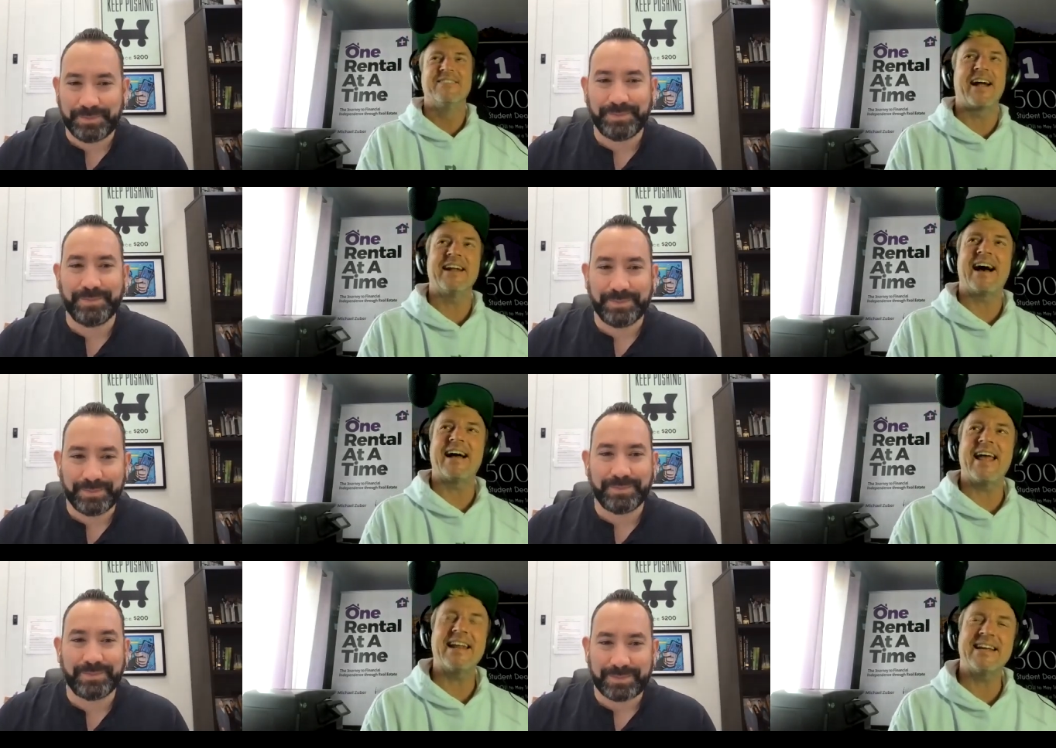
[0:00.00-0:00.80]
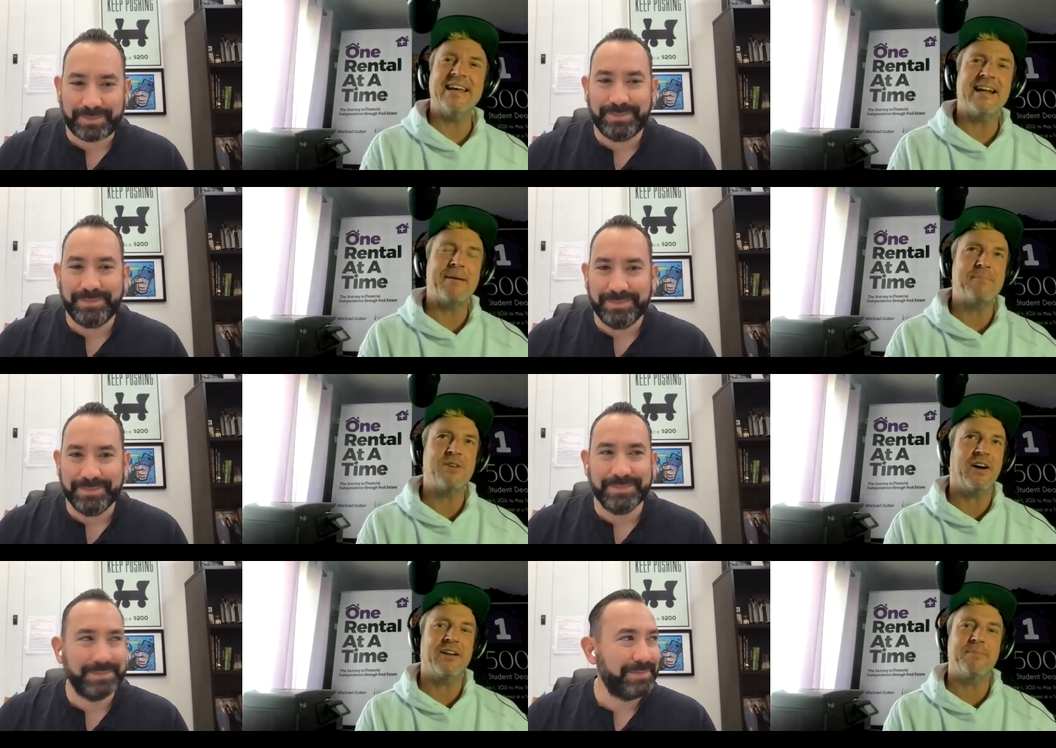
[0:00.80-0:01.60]
Speaker 1: right? I, and again, I, I'm
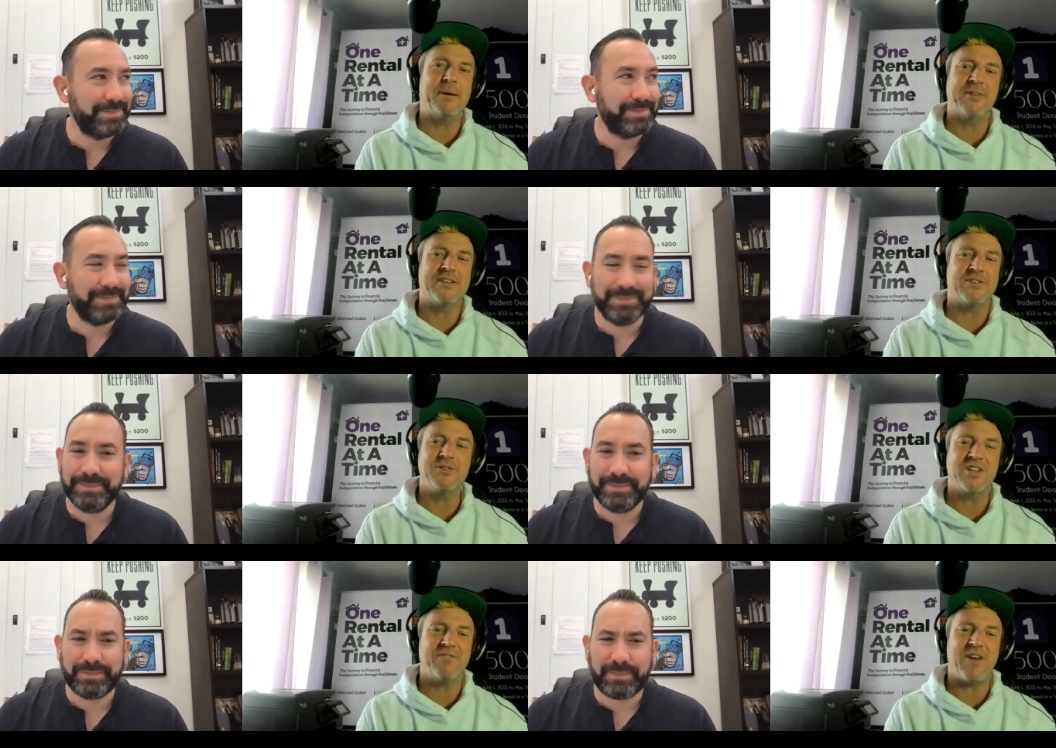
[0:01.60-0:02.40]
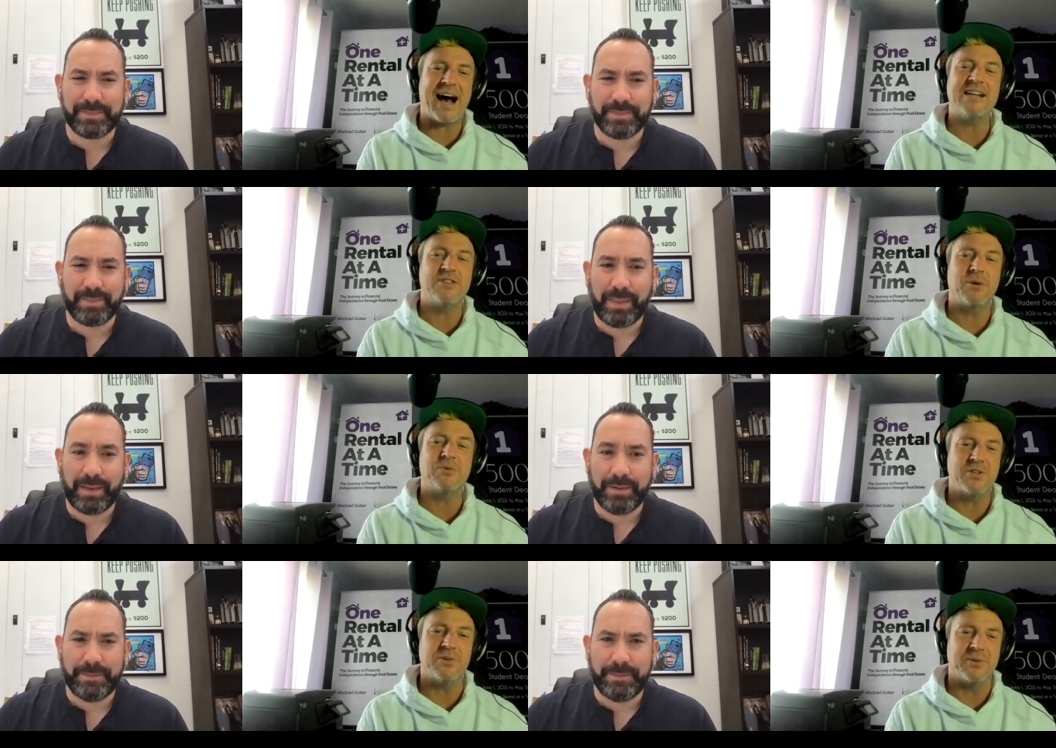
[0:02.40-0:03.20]
talking to people that do stuff I don't
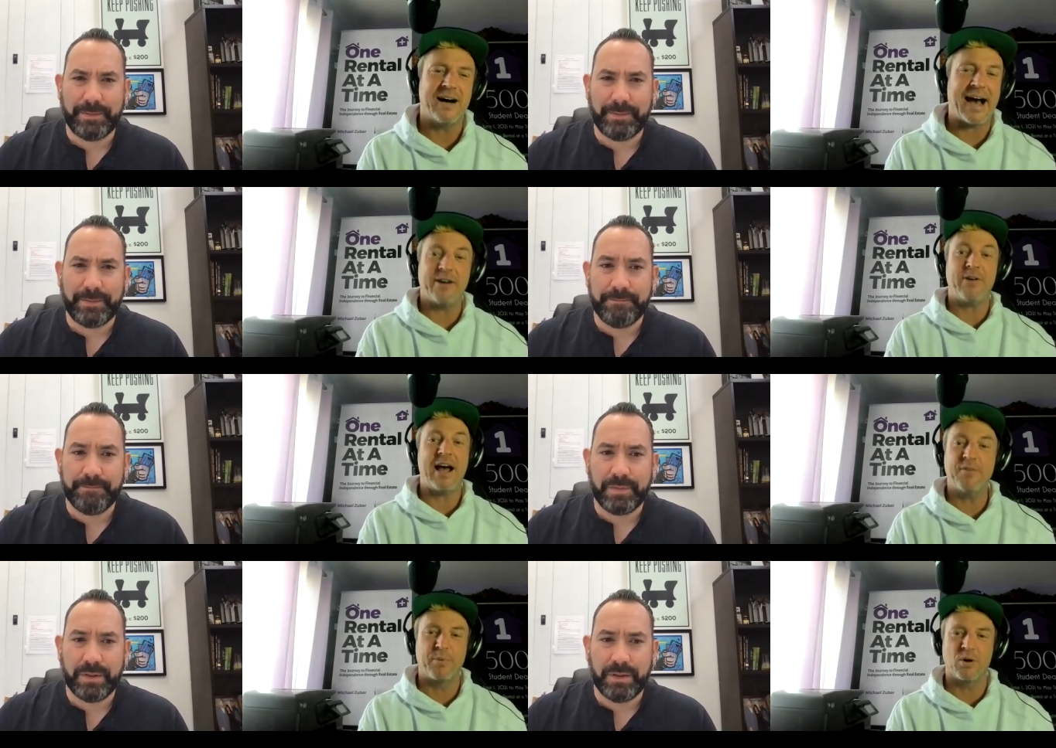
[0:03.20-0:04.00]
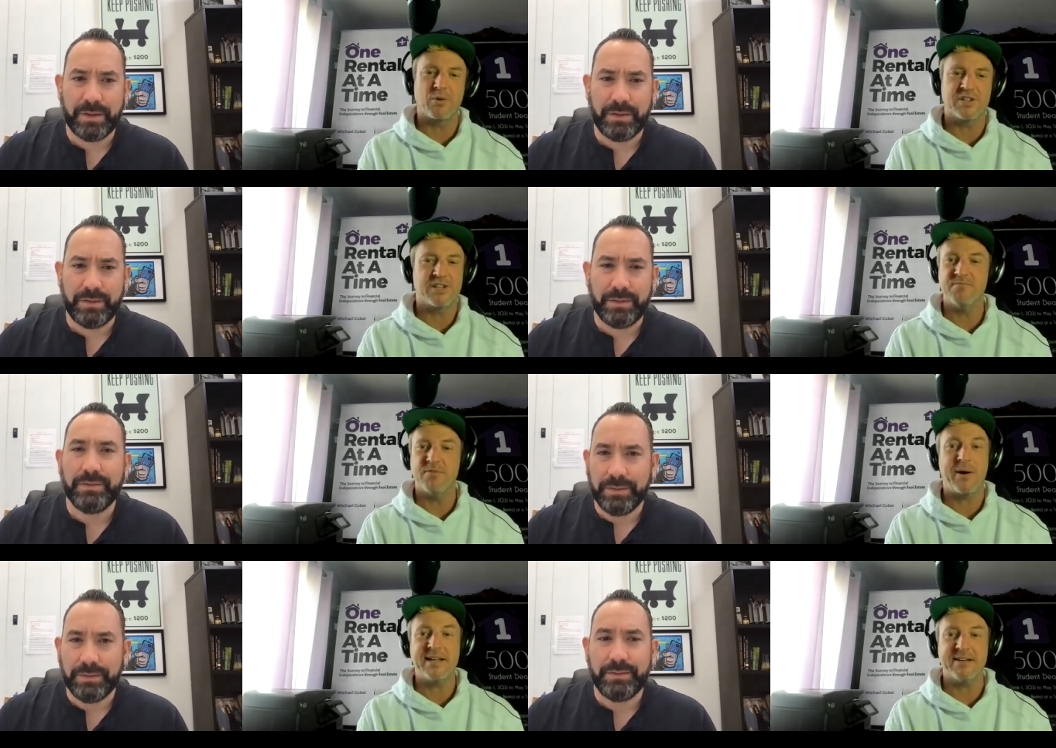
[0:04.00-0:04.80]
do. I don't have a brokerage.
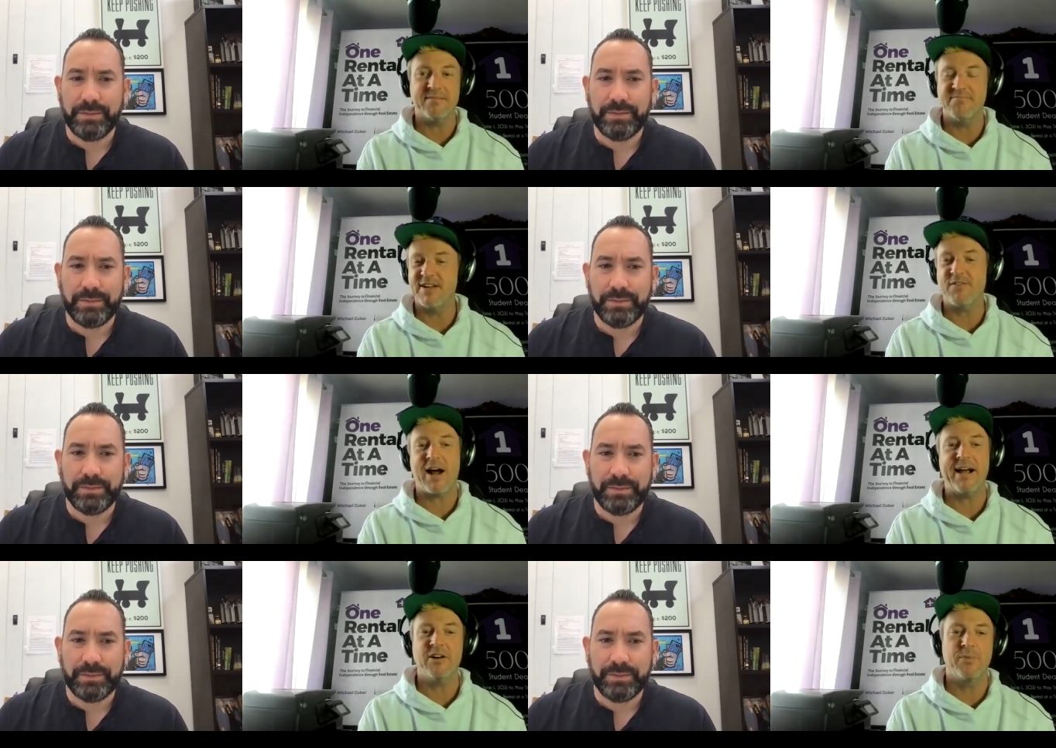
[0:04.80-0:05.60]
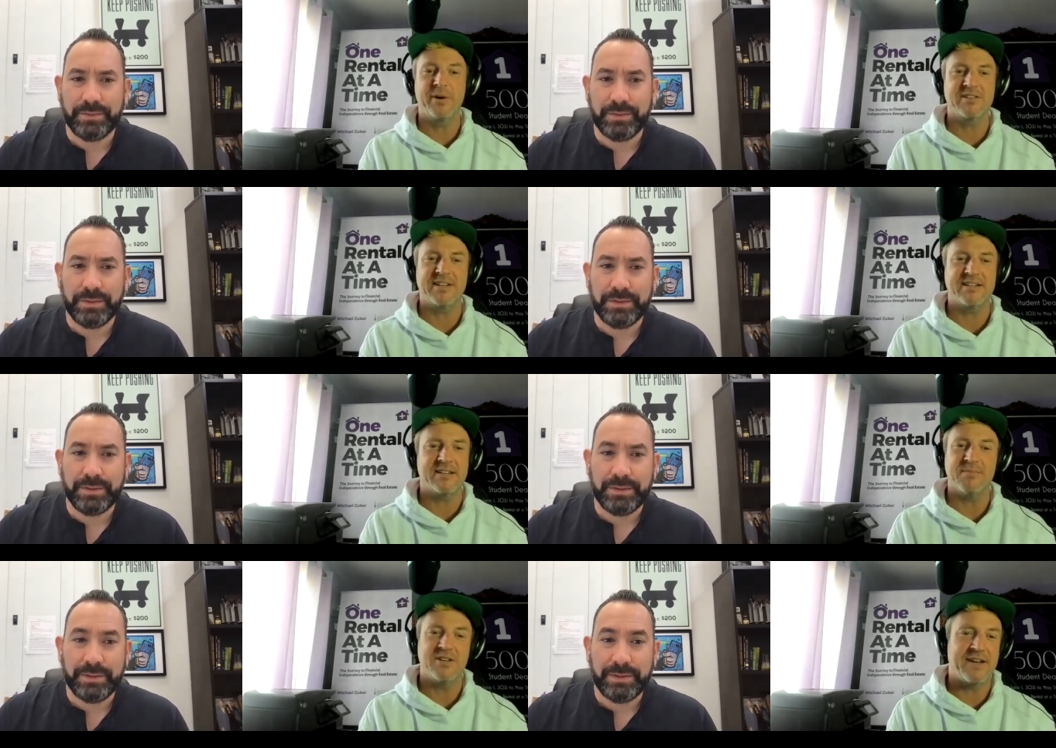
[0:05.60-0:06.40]
No idea. Never hired a real estate
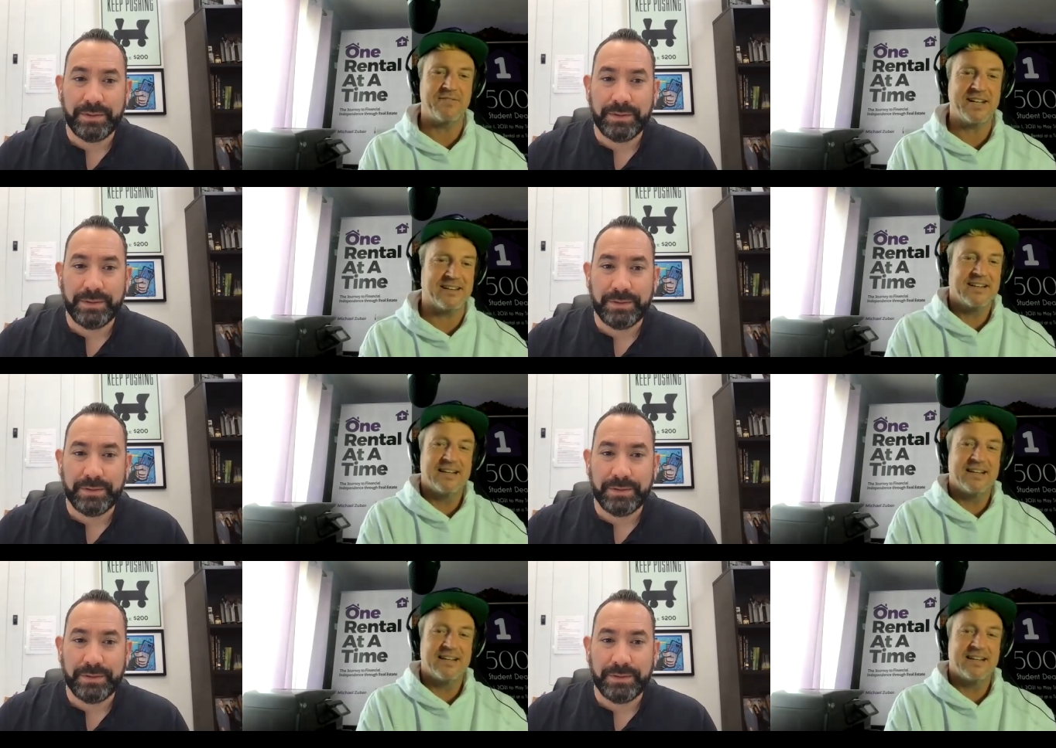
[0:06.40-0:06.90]
team. Never did.